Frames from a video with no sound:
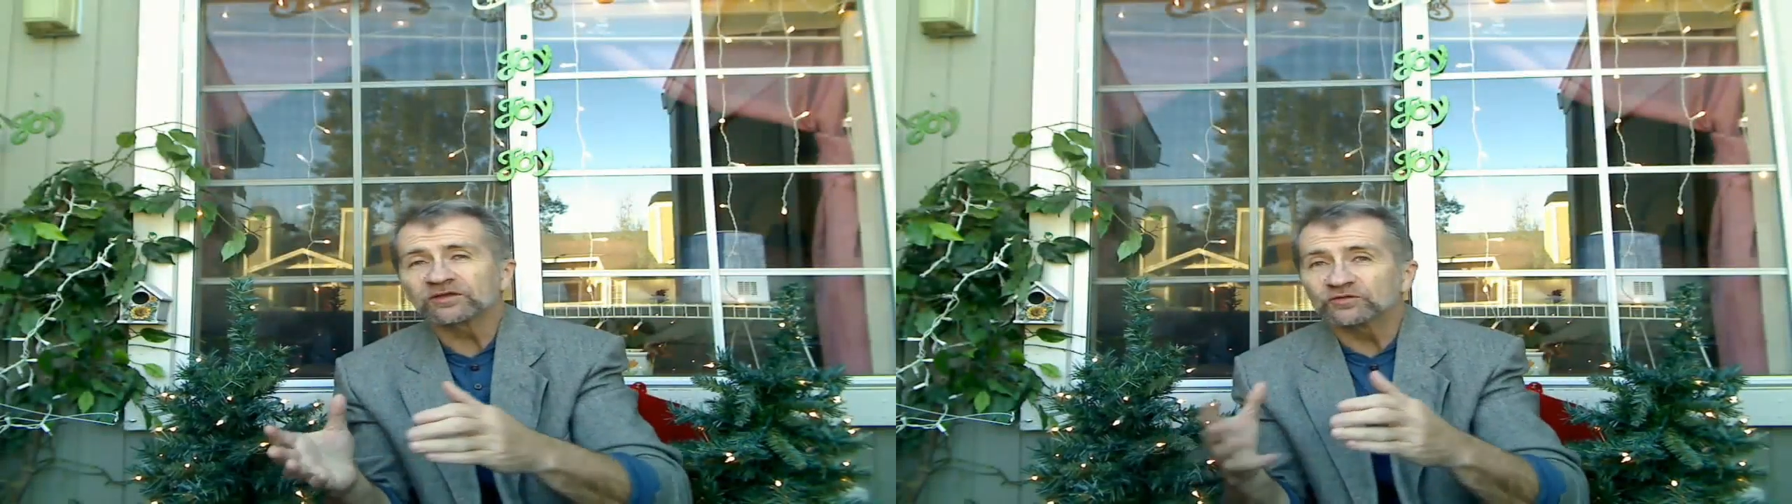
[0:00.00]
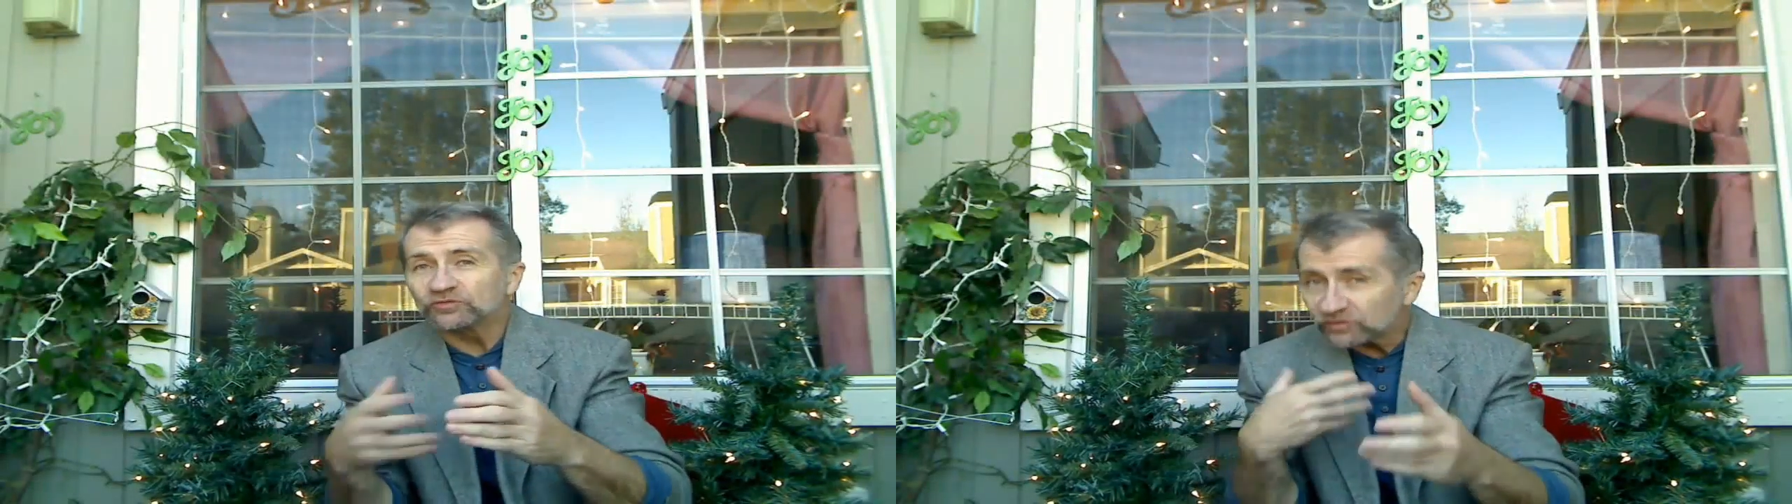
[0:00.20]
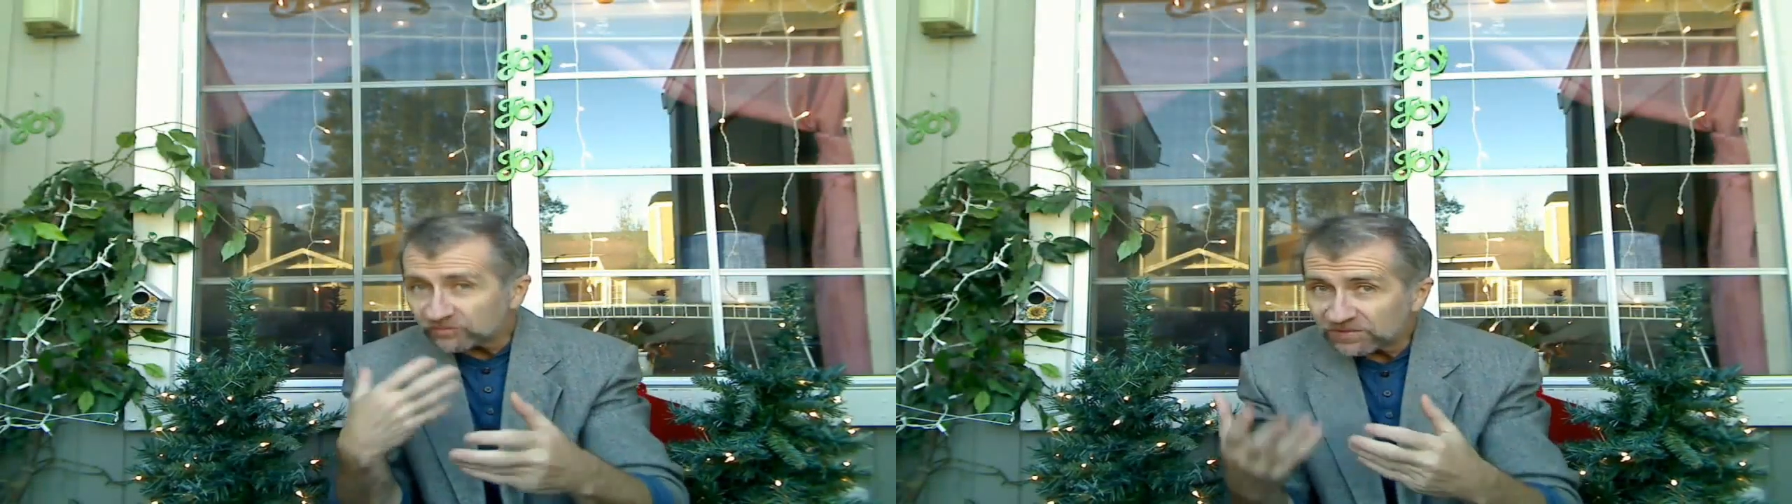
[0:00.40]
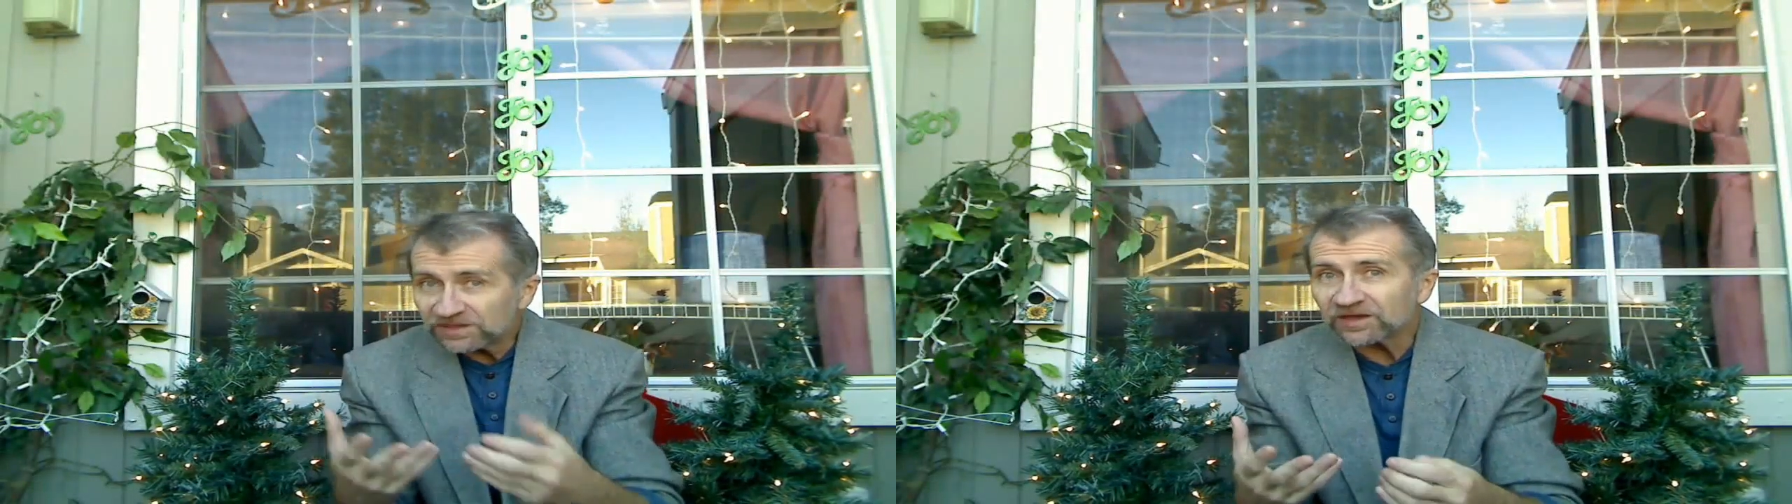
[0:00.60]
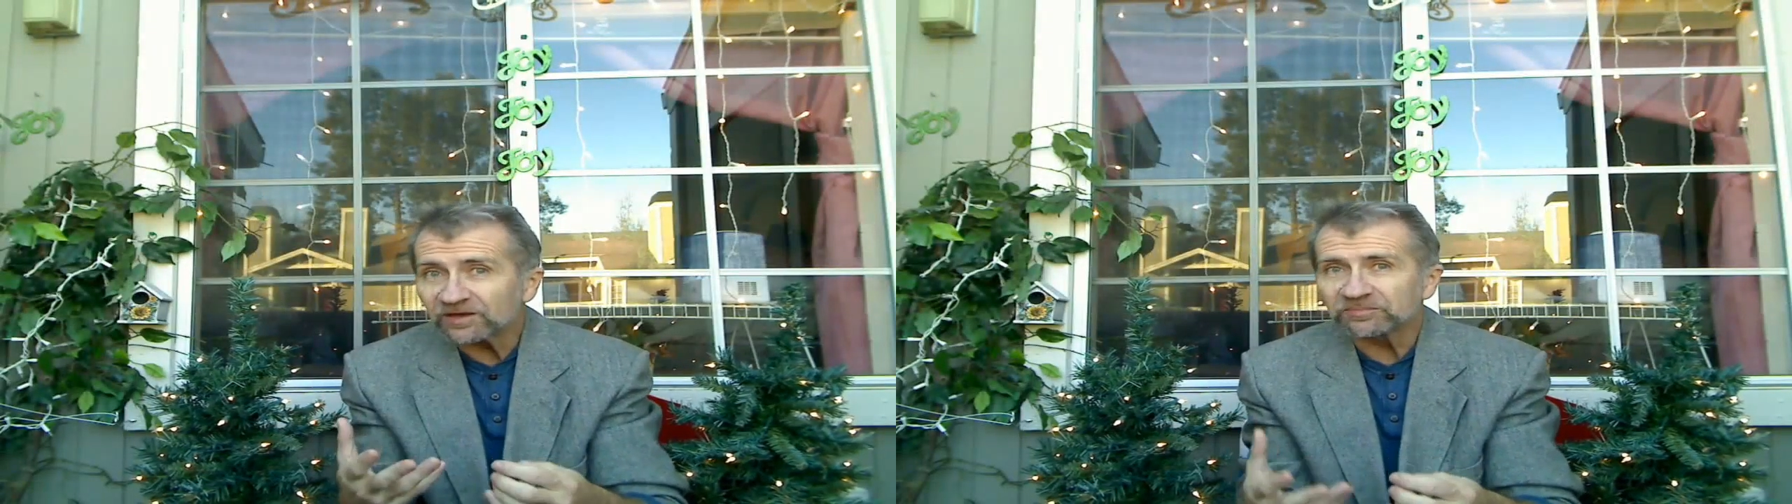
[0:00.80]
to trip
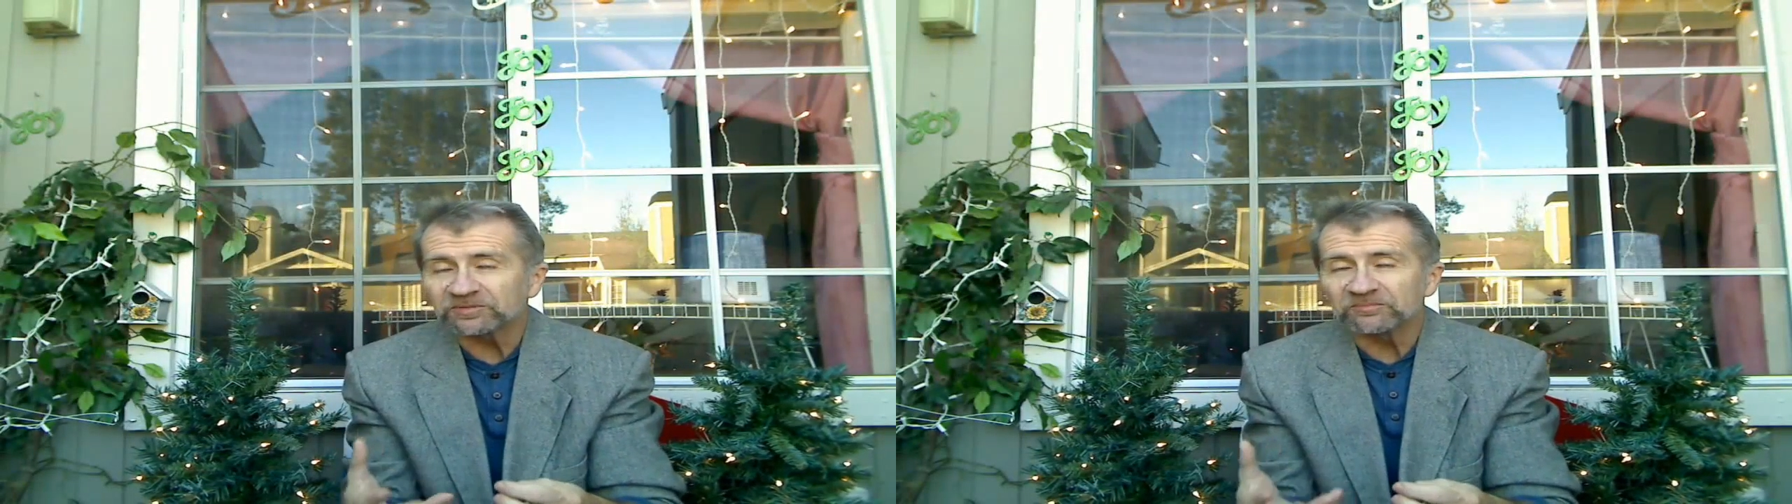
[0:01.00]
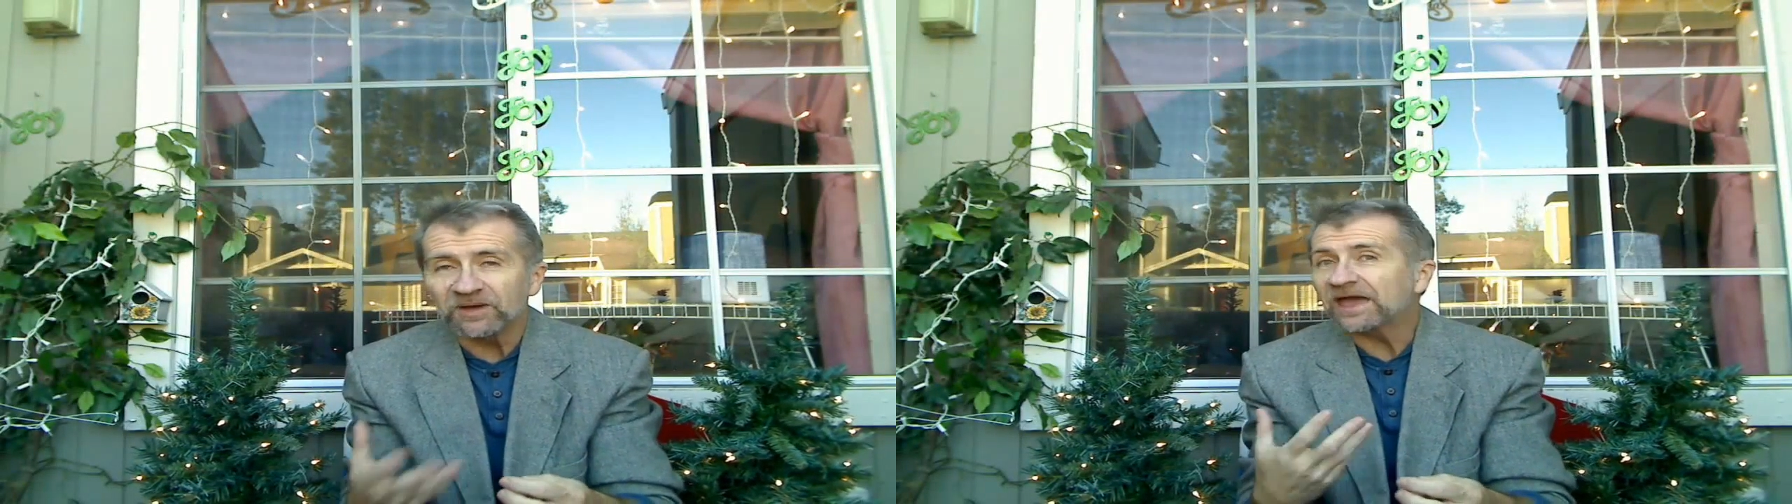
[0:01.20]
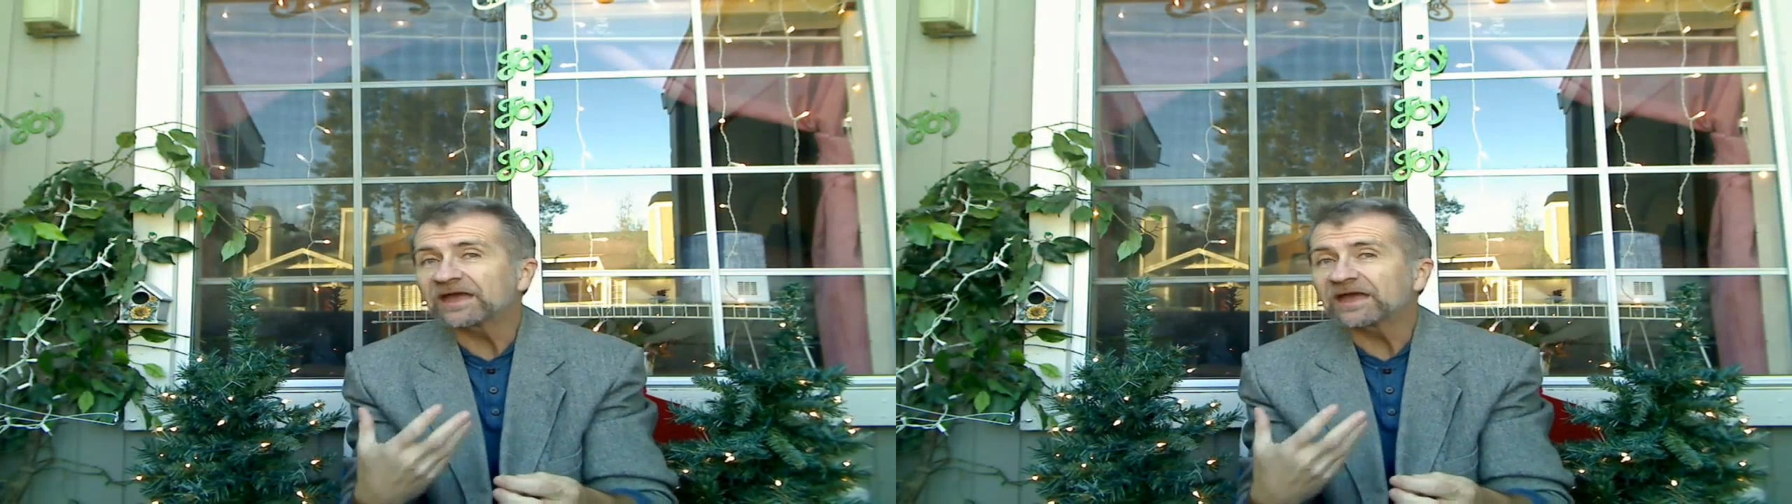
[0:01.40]
me up in my